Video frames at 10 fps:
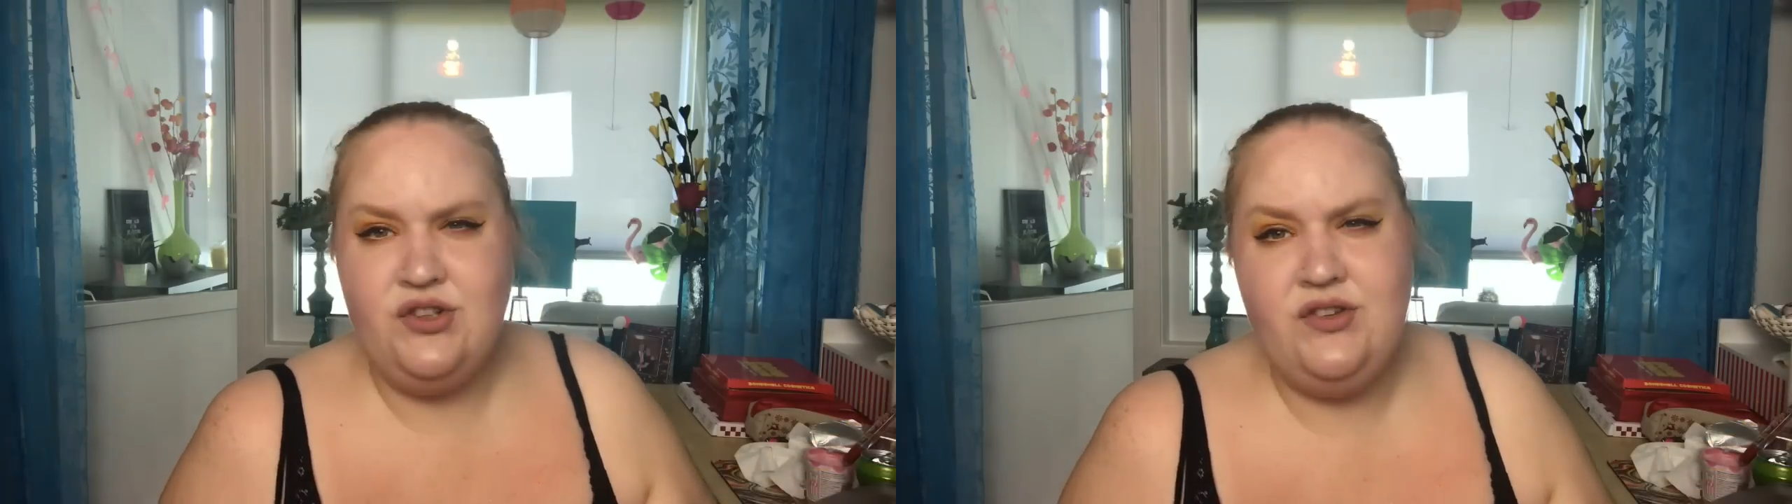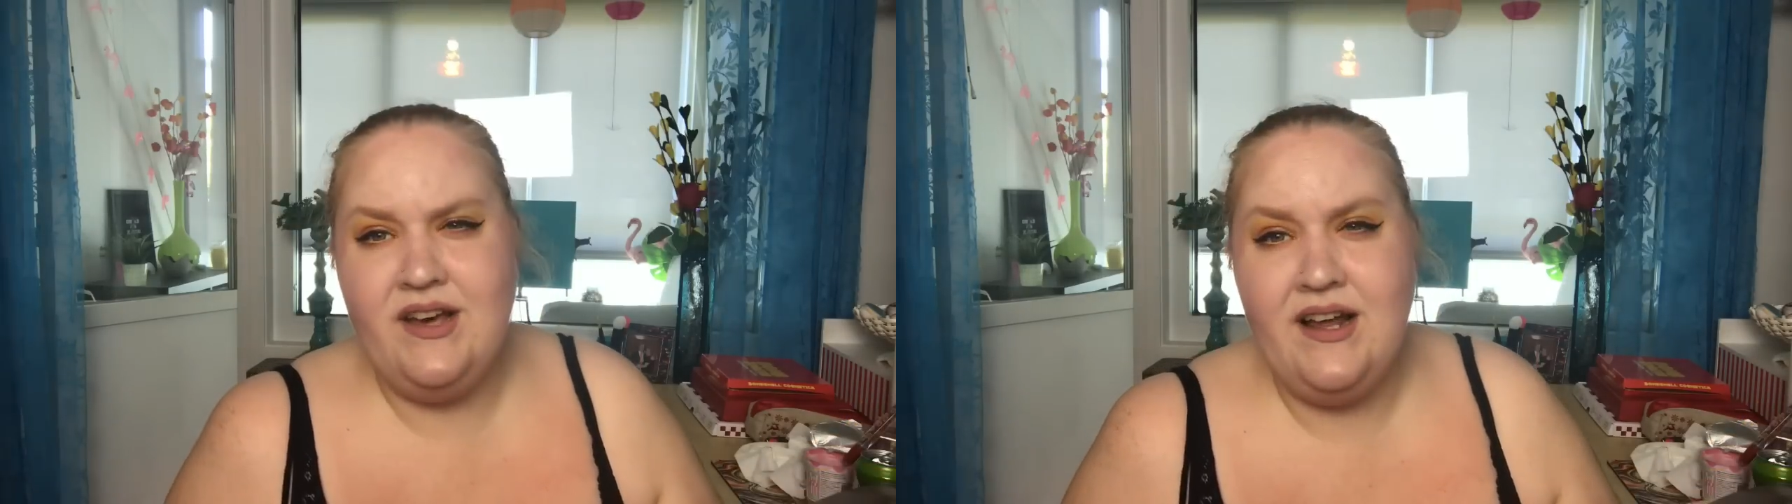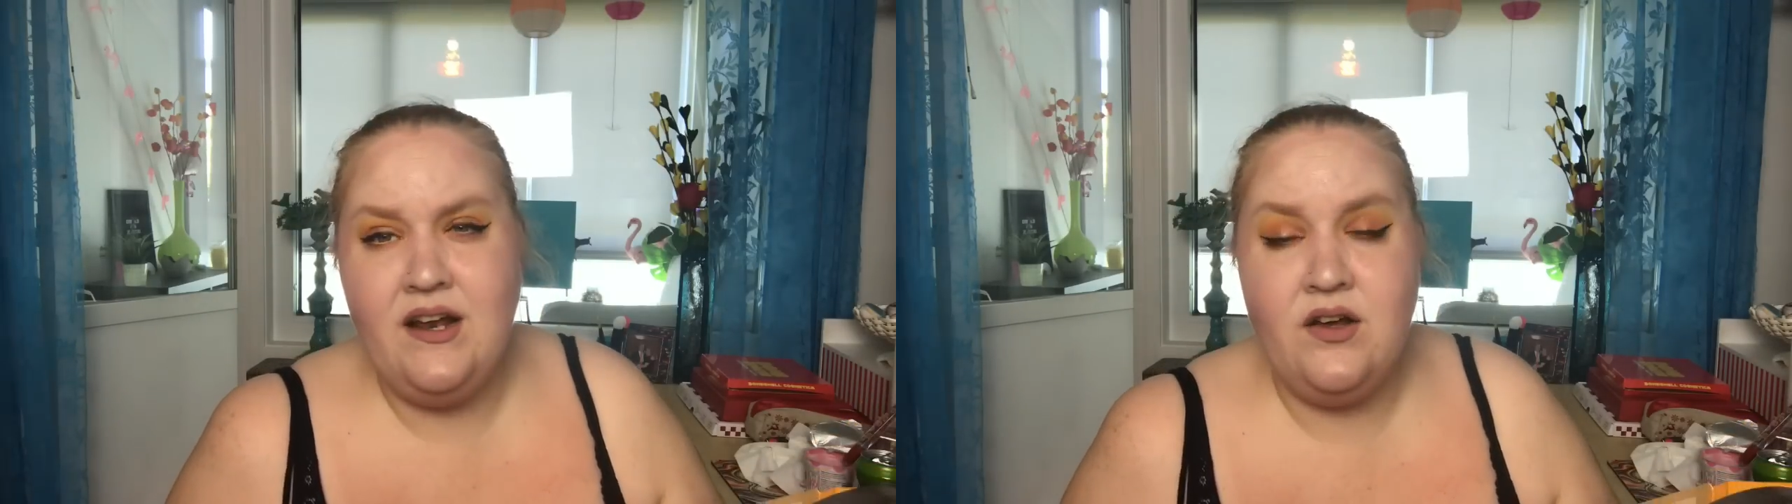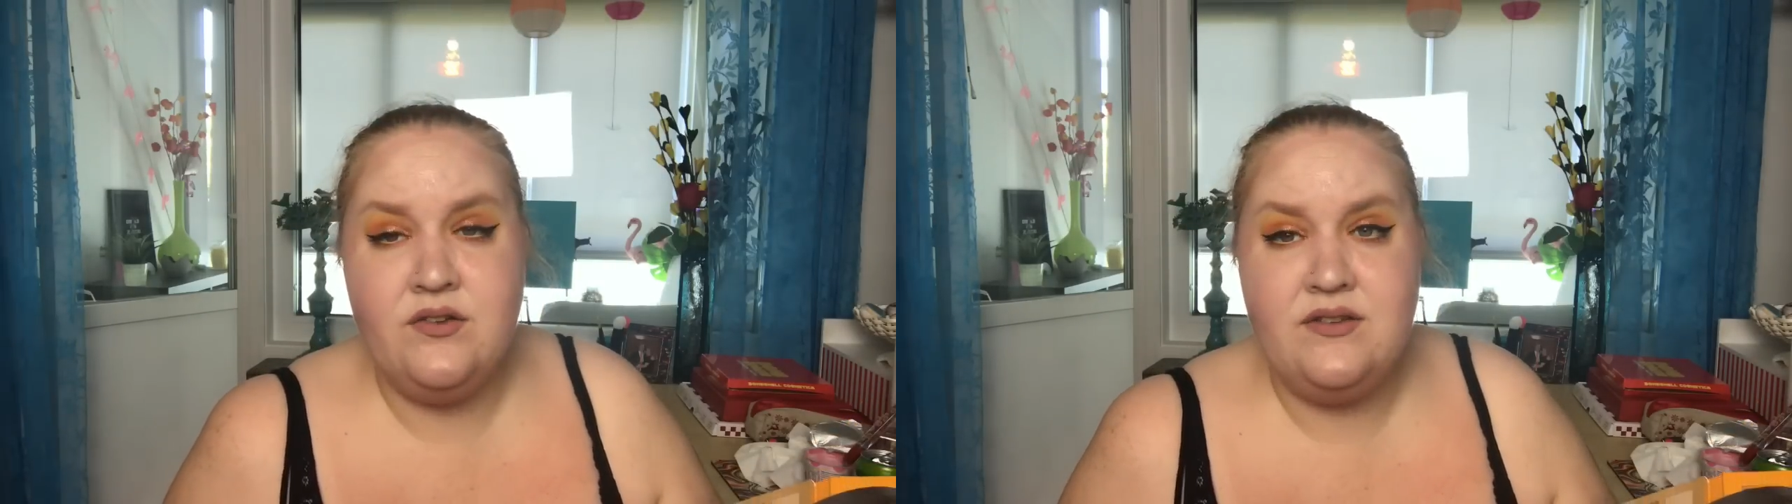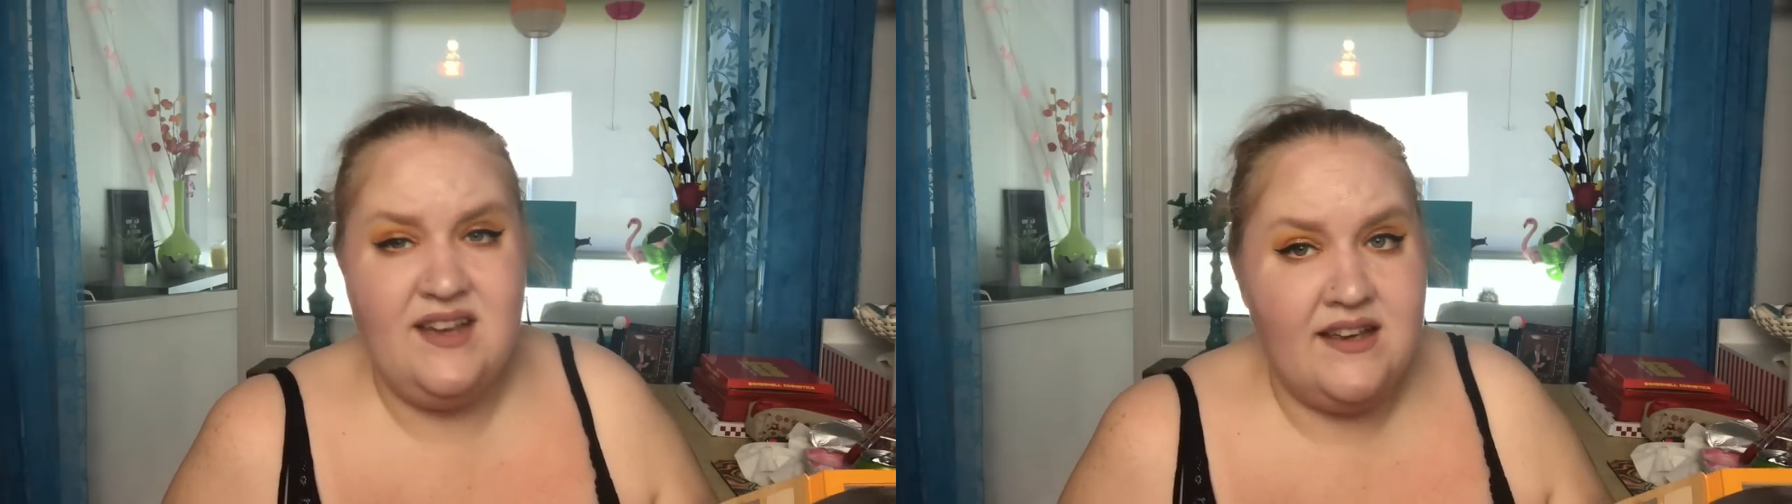to tell
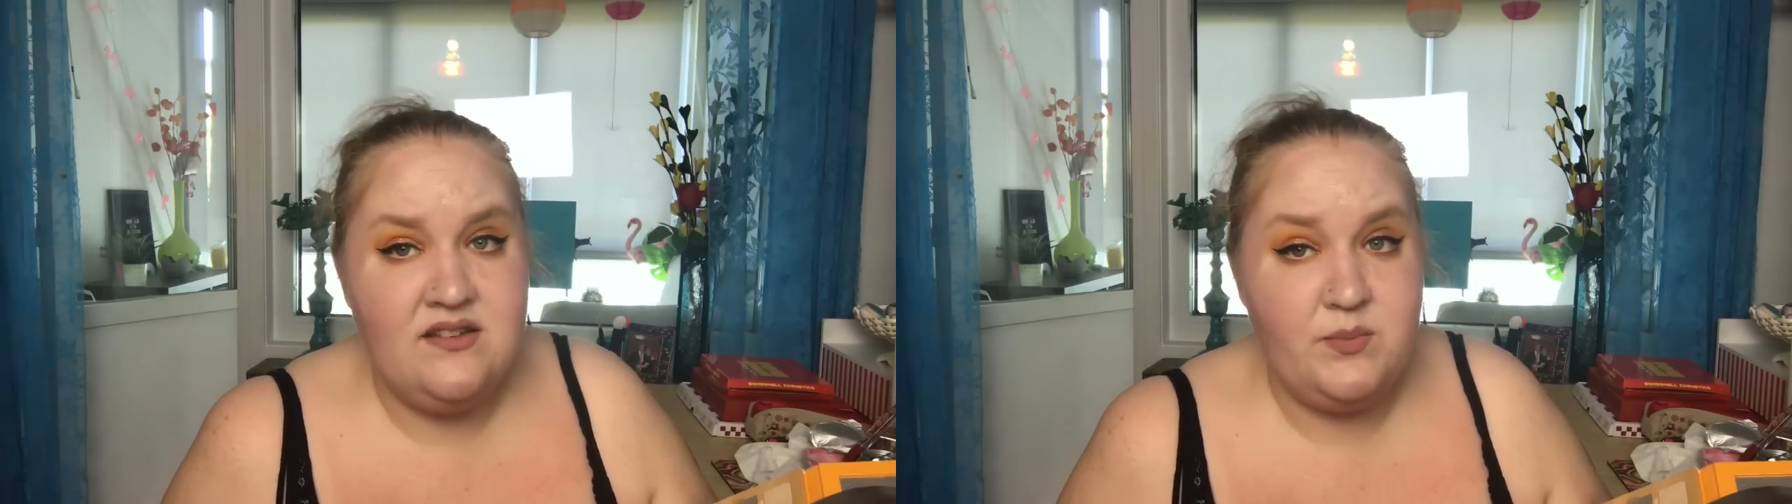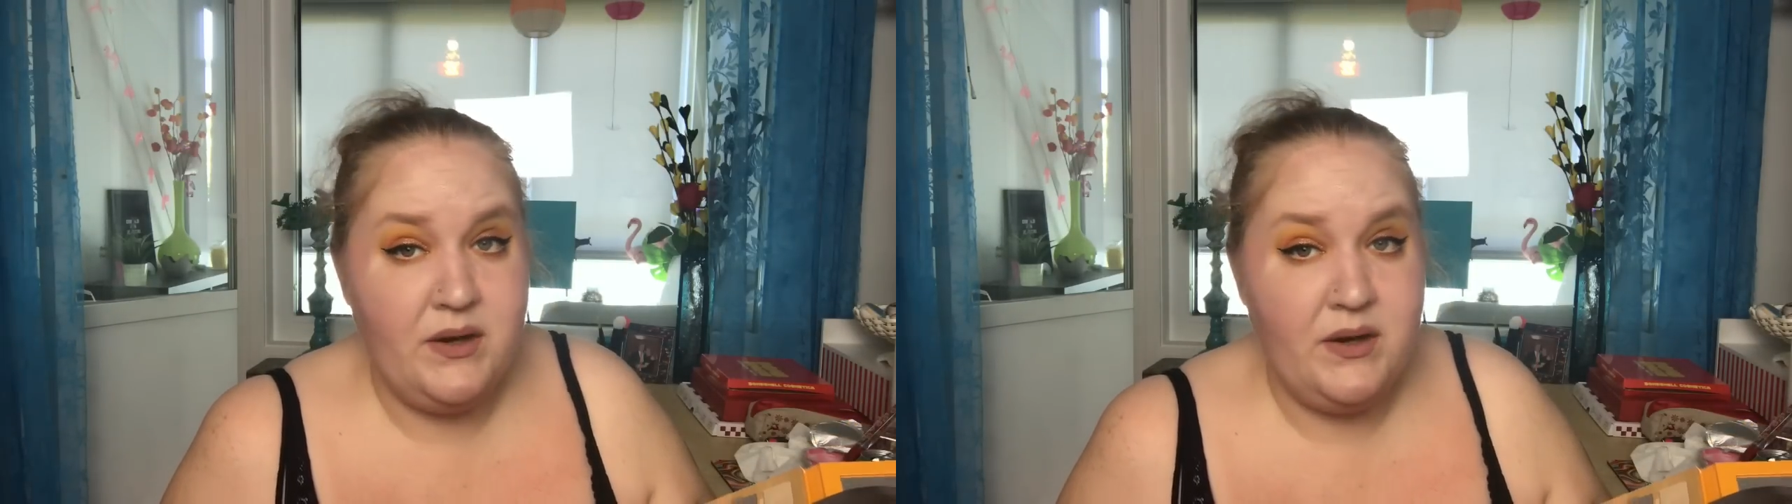on Taste